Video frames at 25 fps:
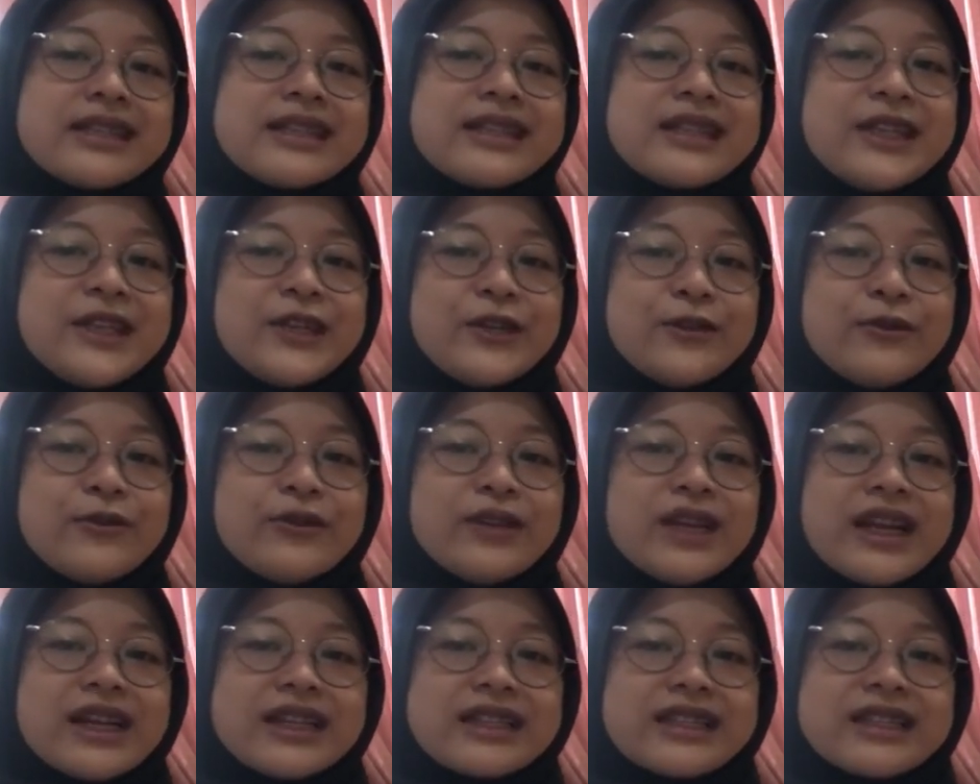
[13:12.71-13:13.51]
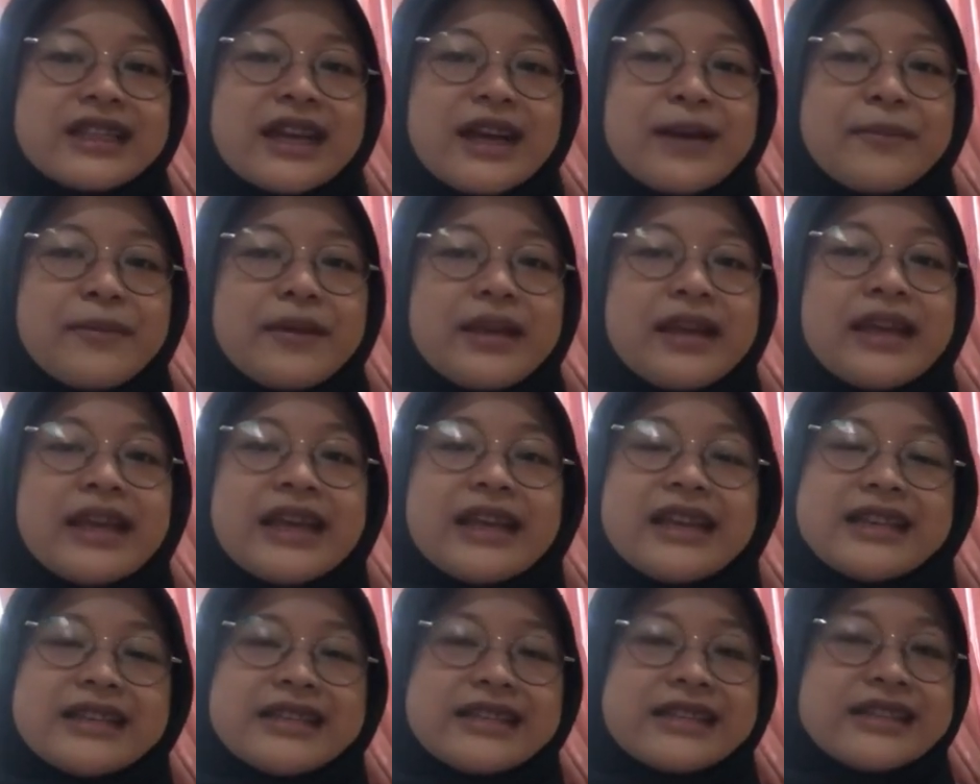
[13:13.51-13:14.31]
See you next time
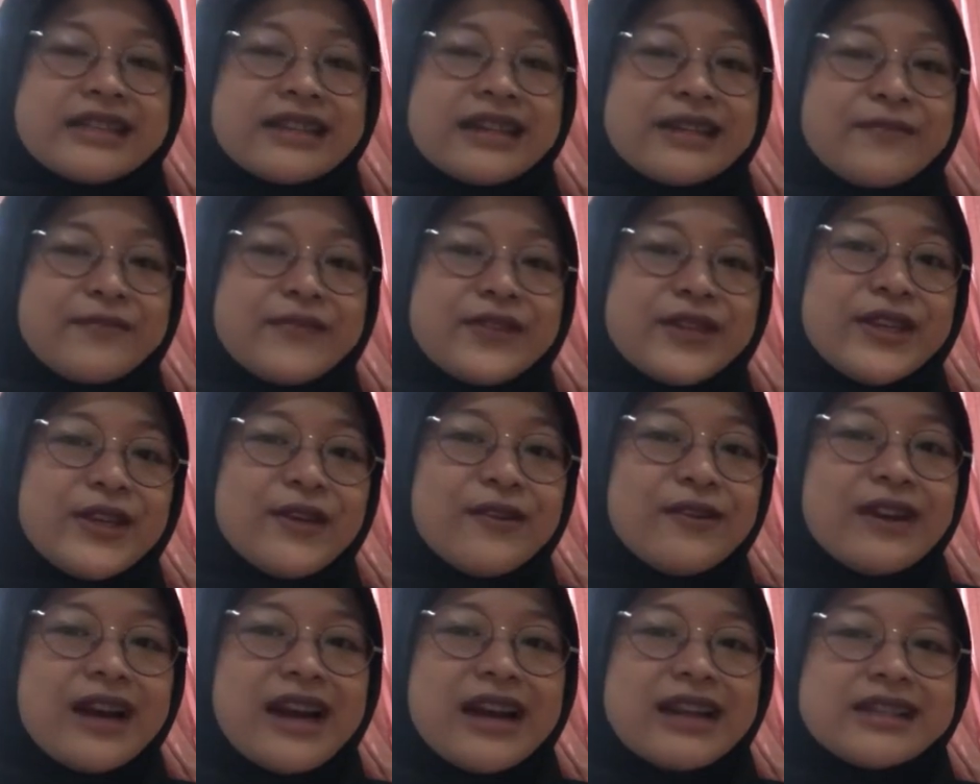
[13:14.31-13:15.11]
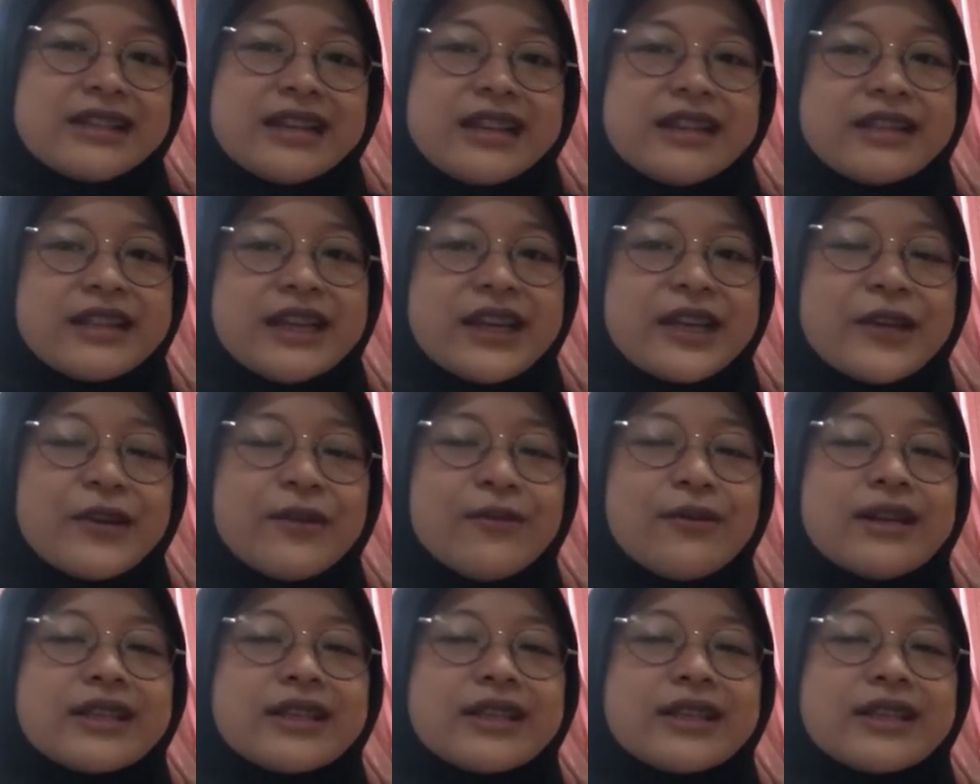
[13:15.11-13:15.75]
in the third video guys, and thank you.